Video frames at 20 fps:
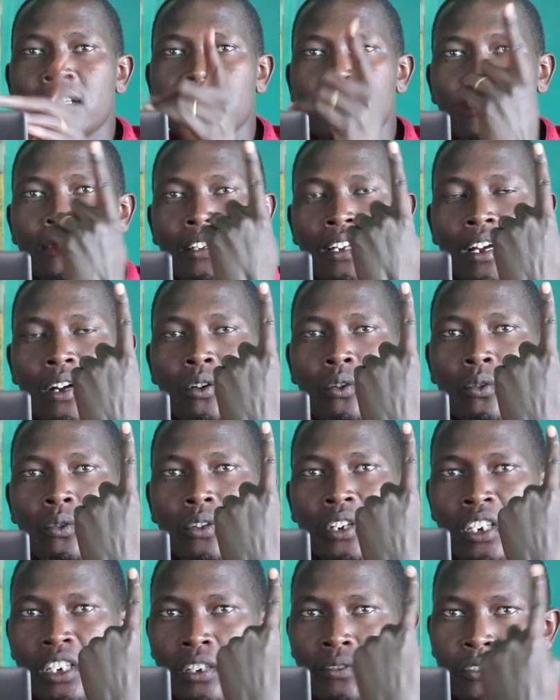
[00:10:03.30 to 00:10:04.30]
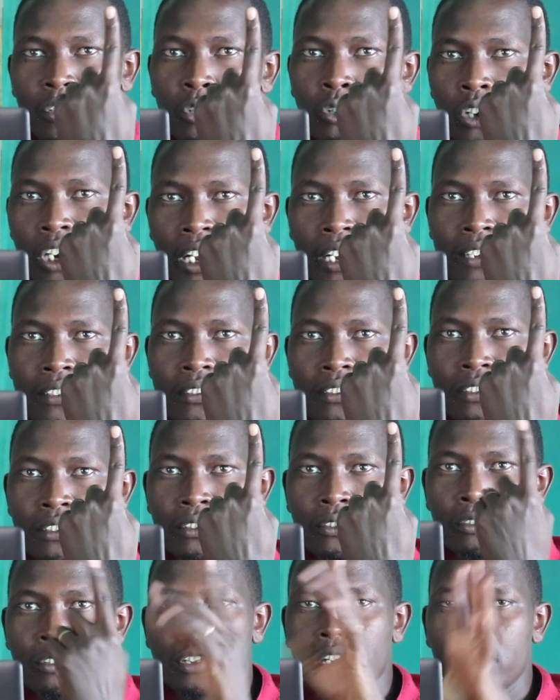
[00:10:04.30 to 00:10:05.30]
it's now individualized.
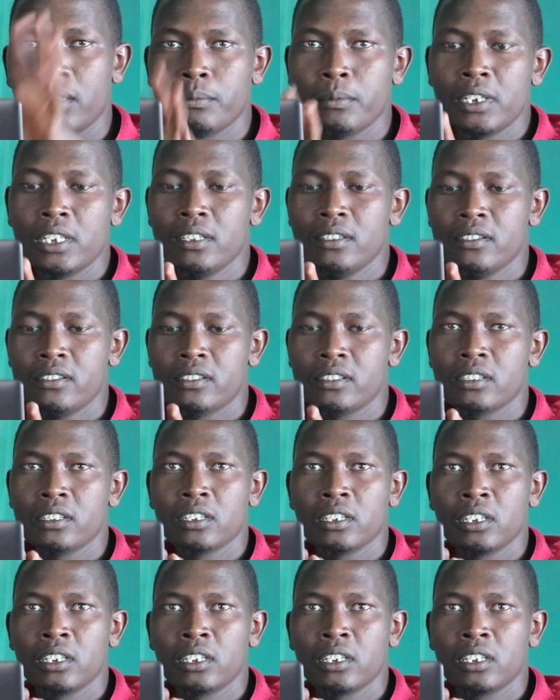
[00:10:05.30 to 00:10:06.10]
So that means